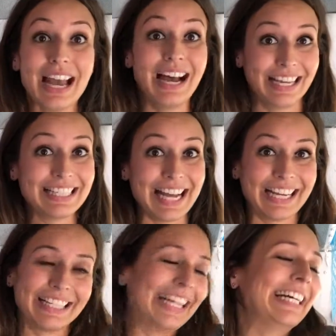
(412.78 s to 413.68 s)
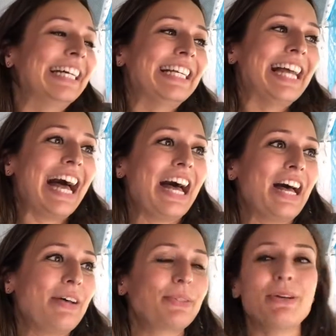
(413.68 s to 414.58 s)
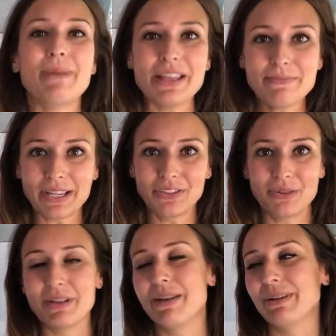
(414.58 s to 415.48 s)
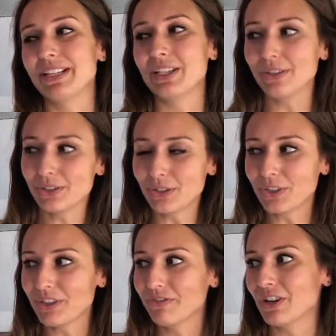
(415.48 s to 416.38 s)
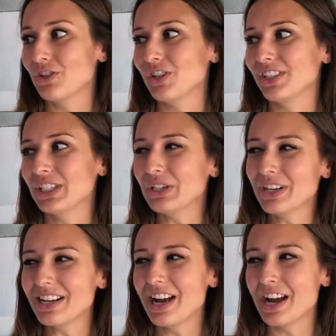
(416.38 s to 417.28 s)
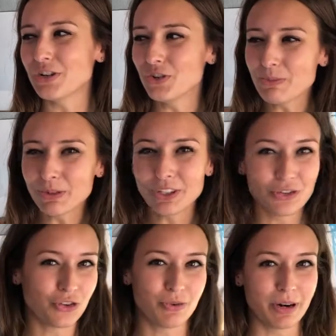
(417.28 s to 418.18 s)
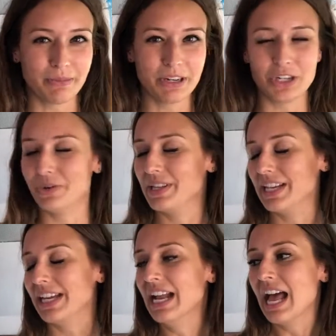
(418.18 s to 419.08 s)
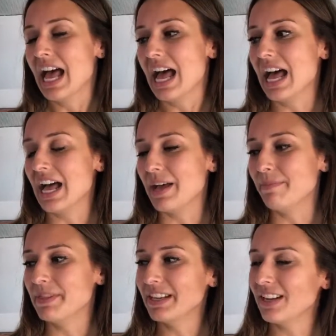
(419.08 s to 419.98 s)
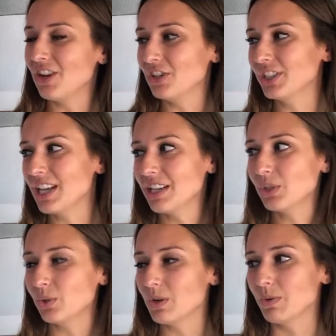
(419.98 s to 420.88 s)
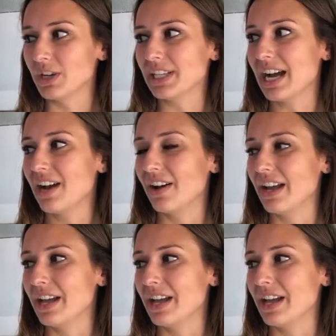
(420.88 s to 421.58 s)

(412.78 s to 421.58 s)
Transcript: Yeah, exactly. So I buy the bus from them. I slowly start the conversion. Still not 100% sure what I'm going to do with it. But then it all just kind of sort of worked out.